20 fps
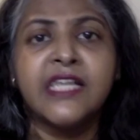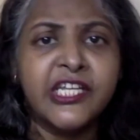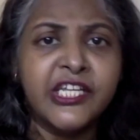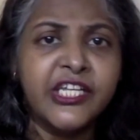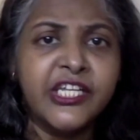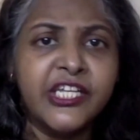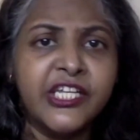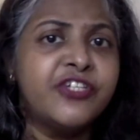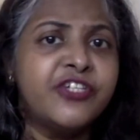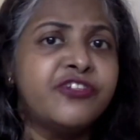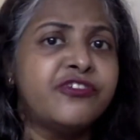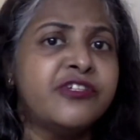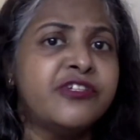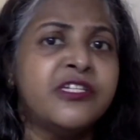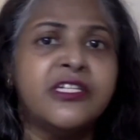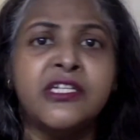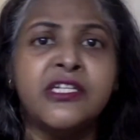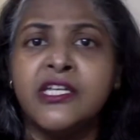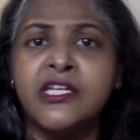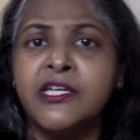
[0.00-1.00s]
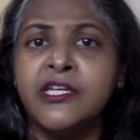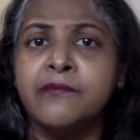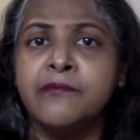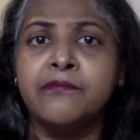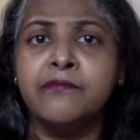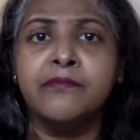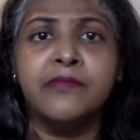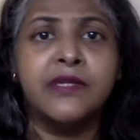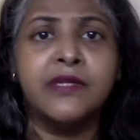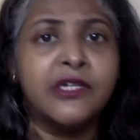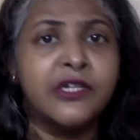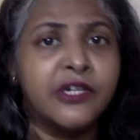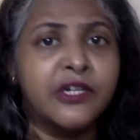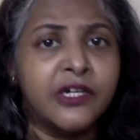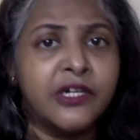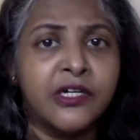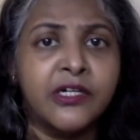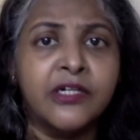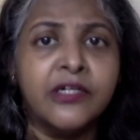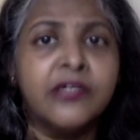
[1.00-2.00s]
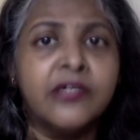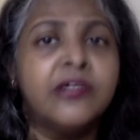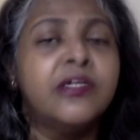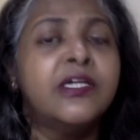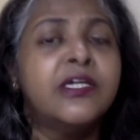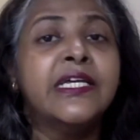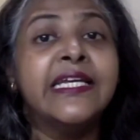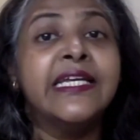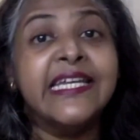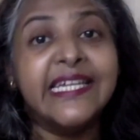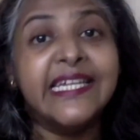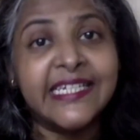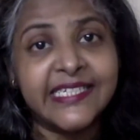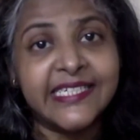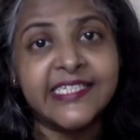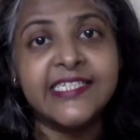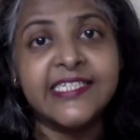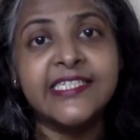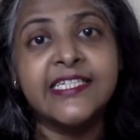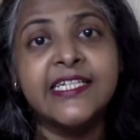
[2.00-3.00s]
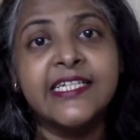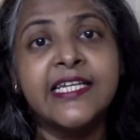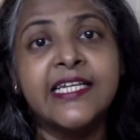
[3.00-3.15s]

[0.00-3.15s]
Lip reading: he, she, him, her, it,